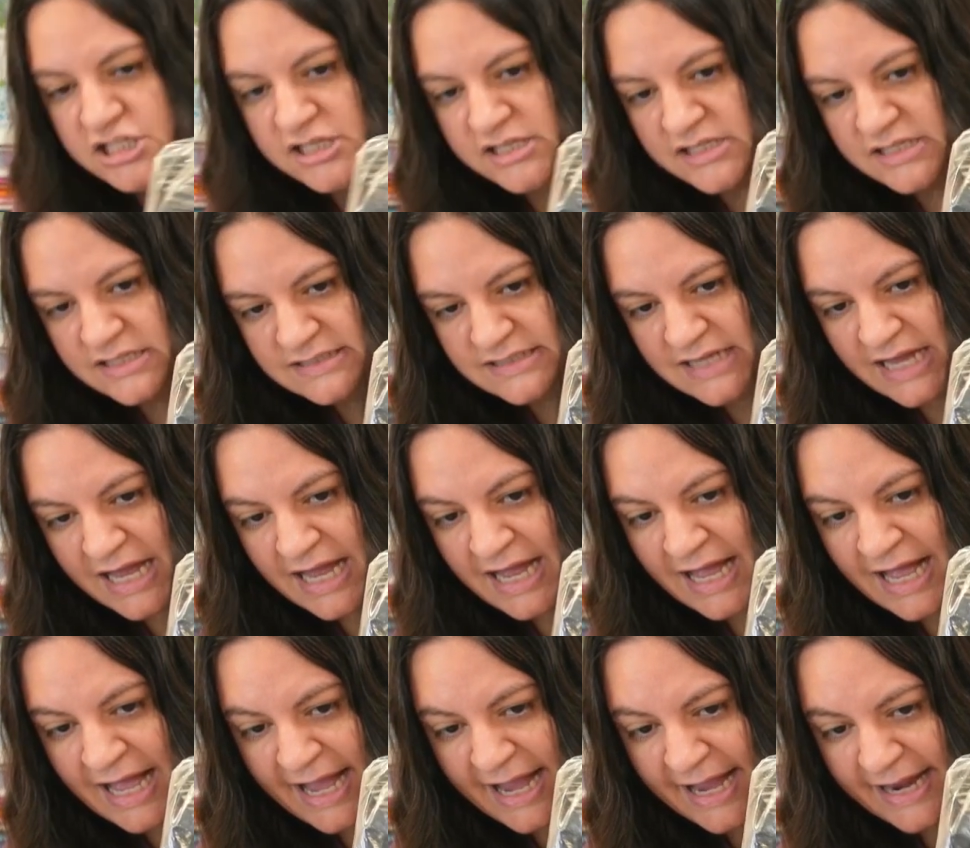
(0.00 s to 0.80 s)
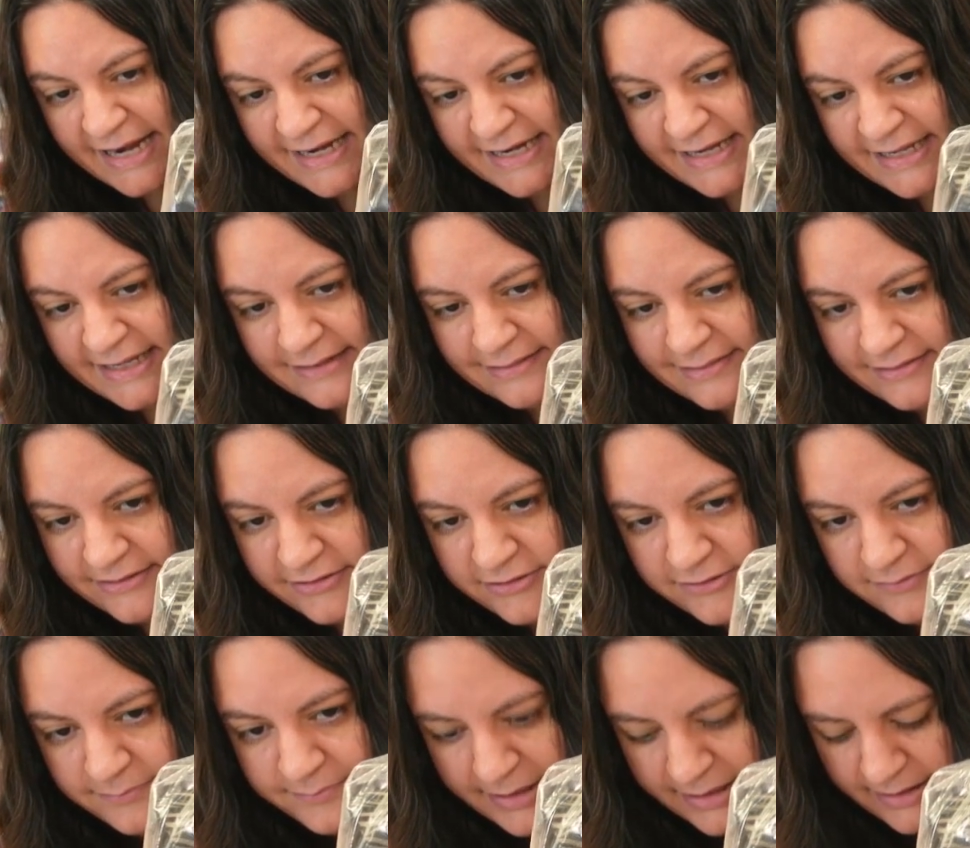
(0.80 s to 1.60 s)
a tiny
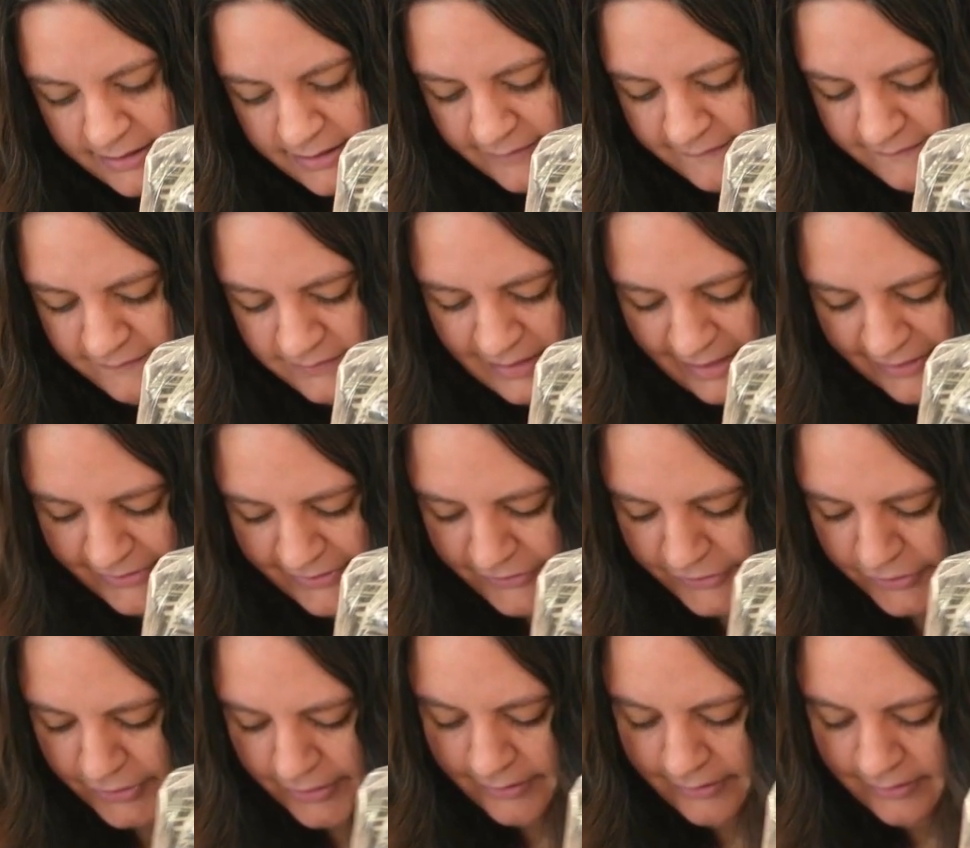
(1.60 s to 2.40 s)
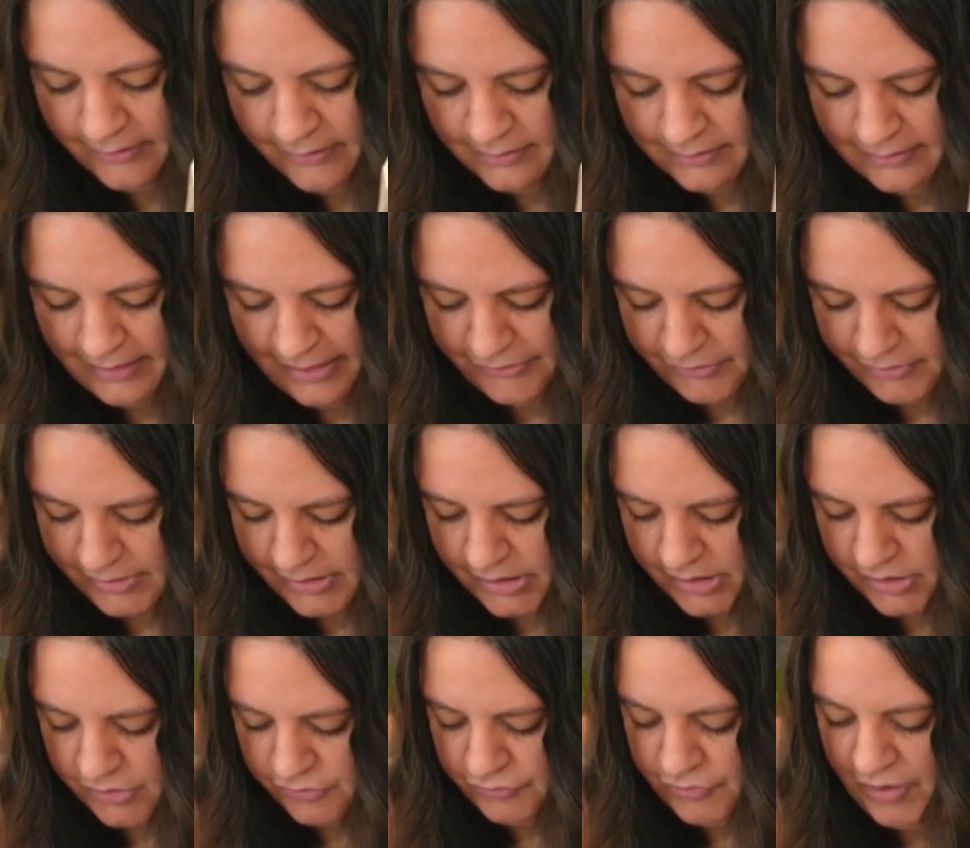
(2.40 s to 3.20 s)
little bit of leather
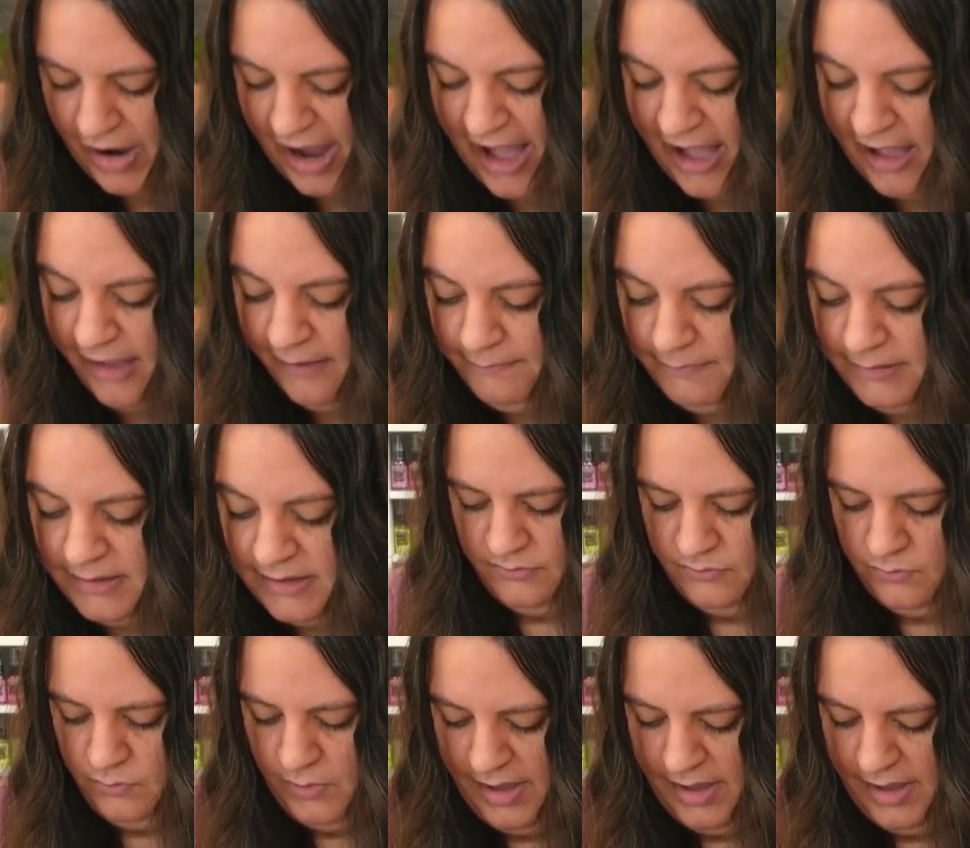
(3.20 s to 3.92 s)
scraps.